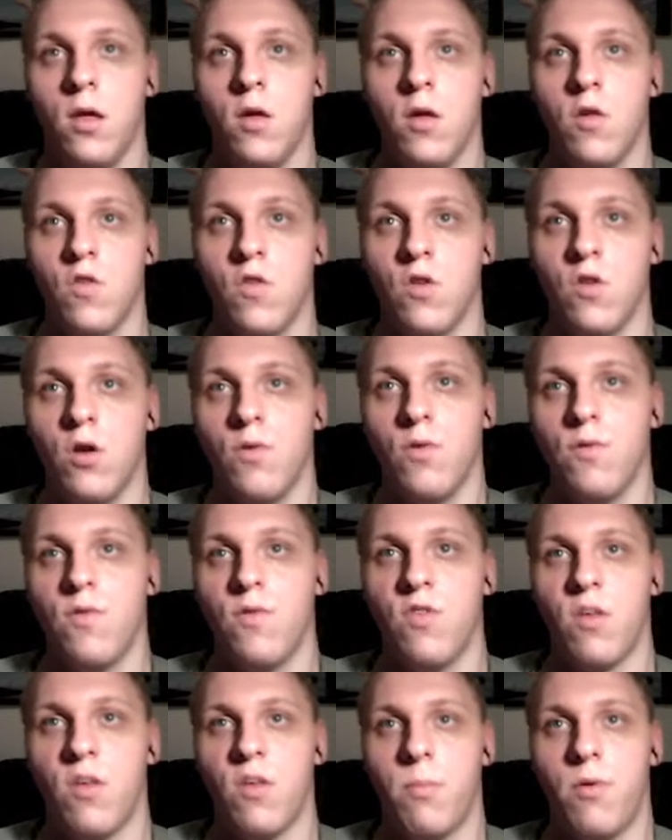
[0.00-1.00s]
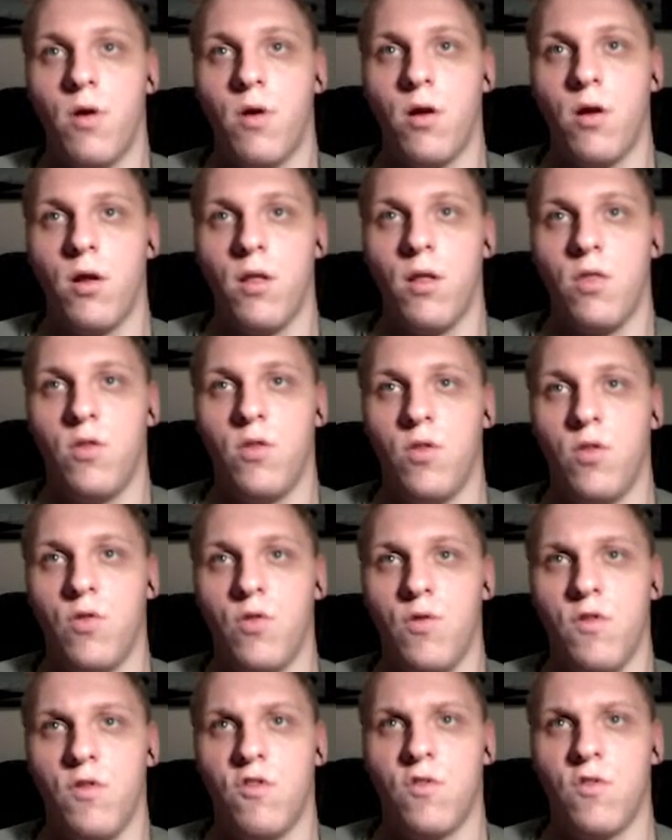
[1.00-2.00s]
So now we've separated it into
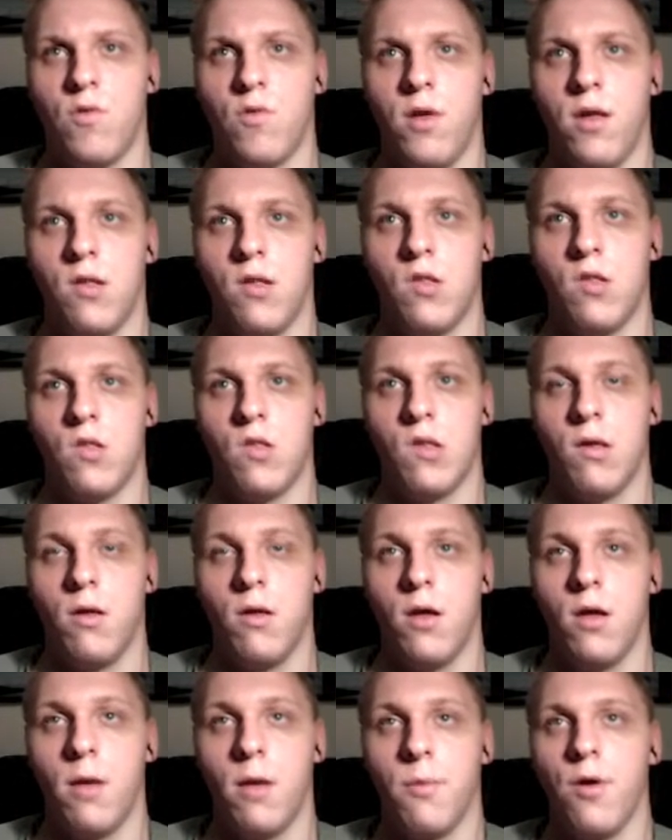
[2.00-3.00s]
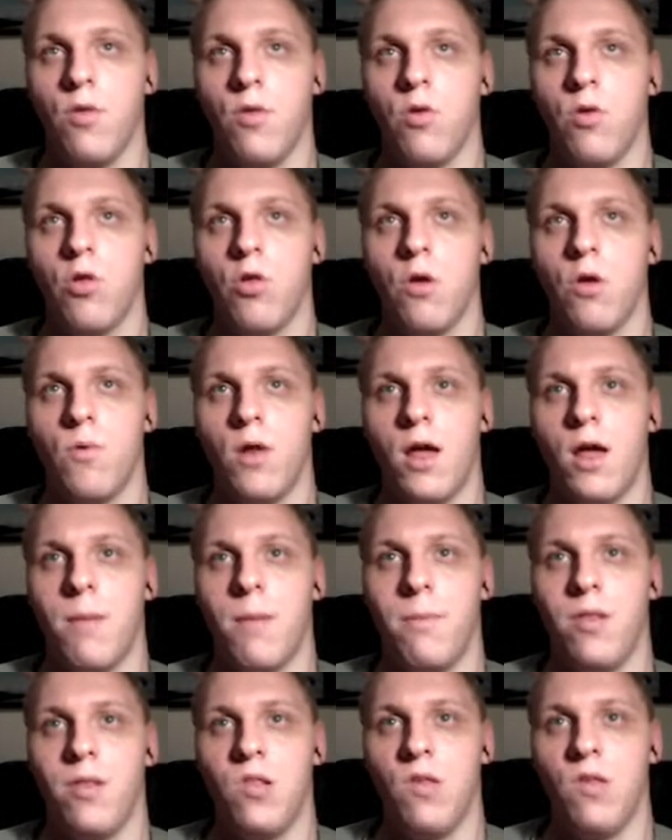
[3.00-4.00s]
3 strings. I'm going to show what
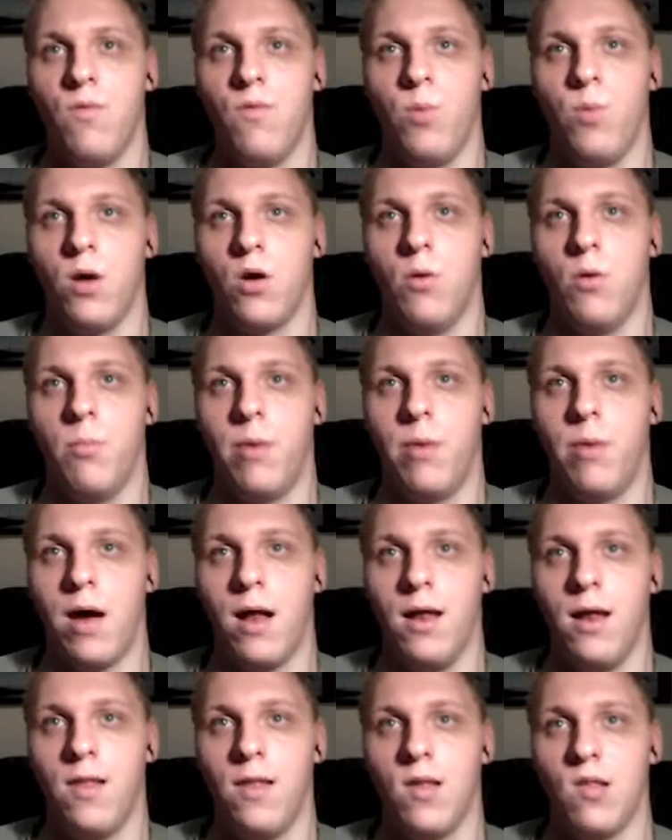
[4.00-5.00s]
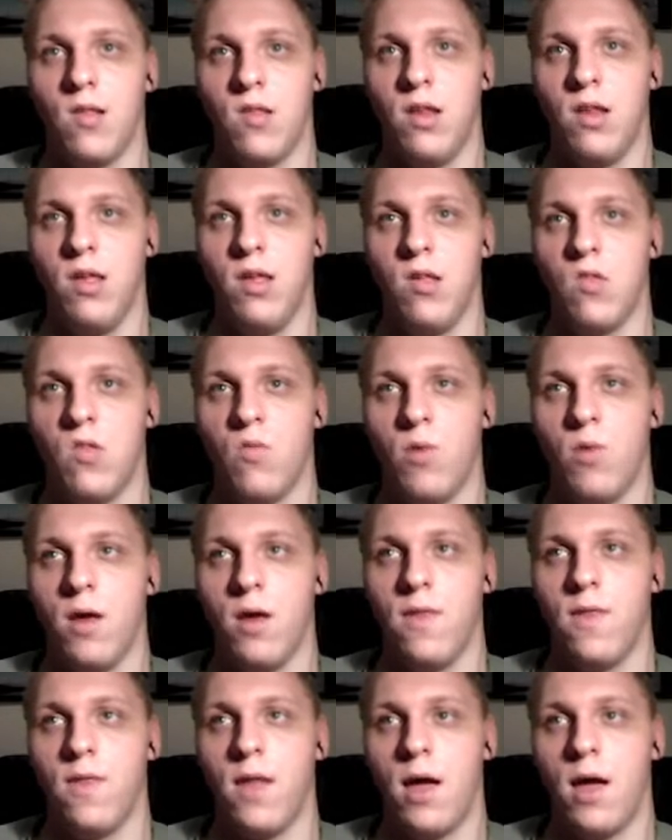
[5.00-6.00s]
happens if we compile it as it is
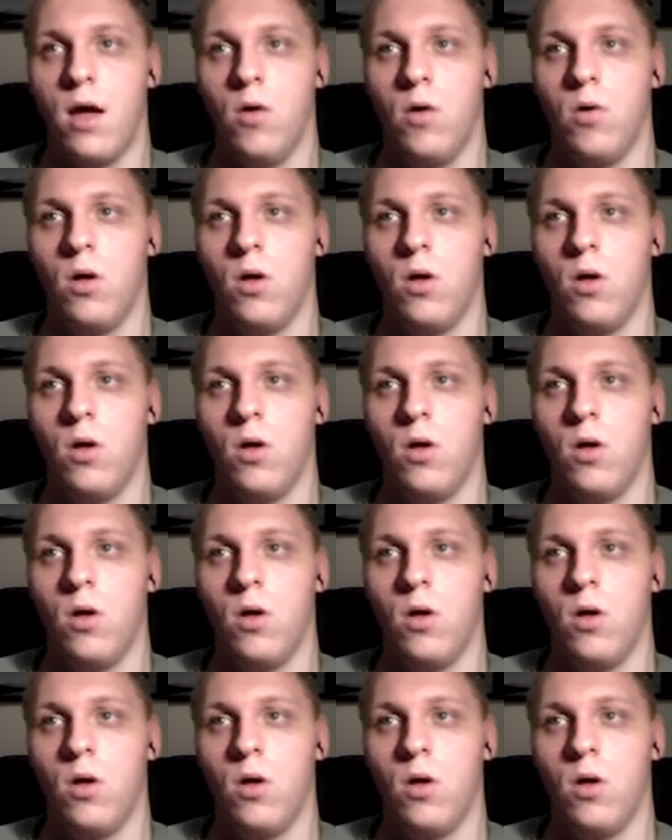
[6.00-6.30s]
right now.